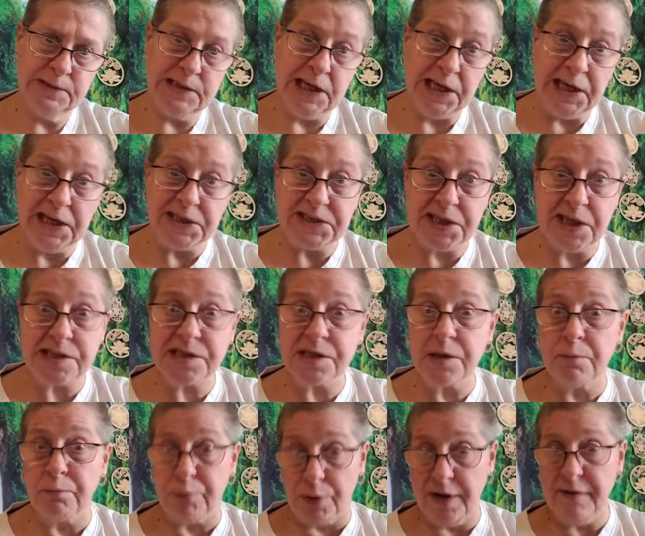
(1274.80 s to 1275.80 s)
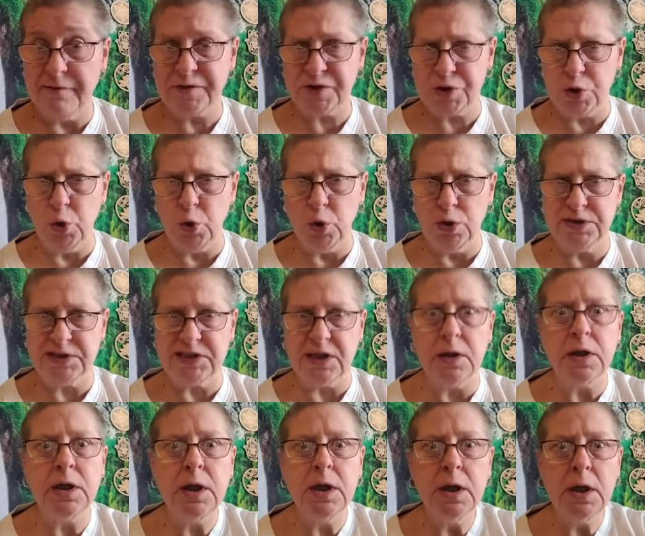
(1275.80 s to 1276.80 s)
And it takes a brave soul
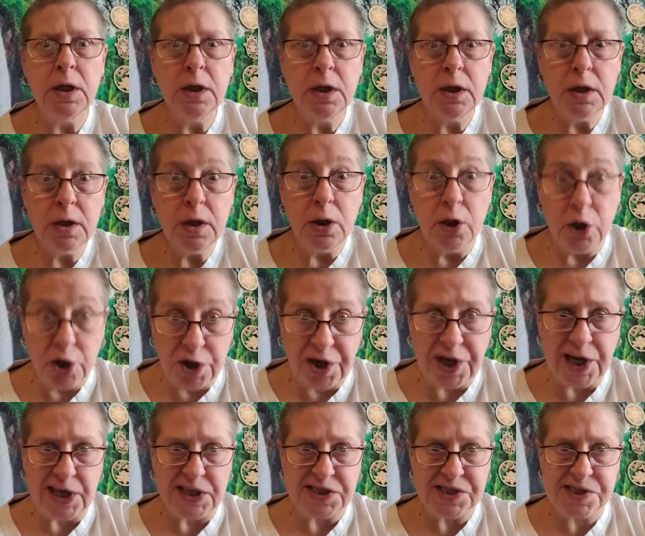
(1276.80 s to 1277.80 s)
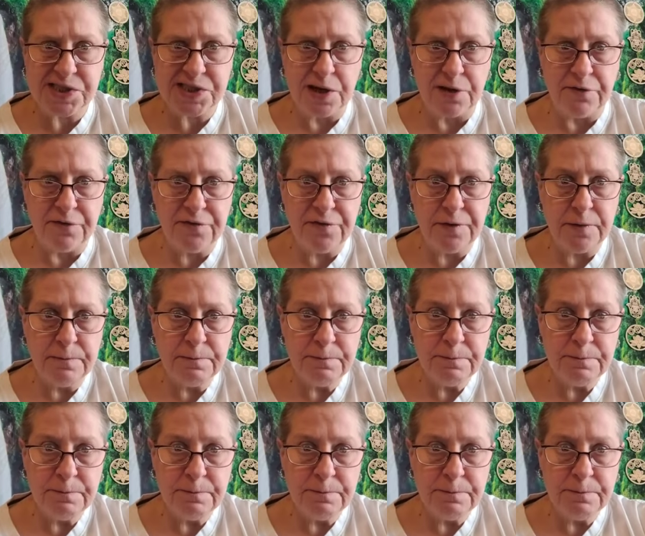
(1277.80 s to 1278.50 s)
to look at itself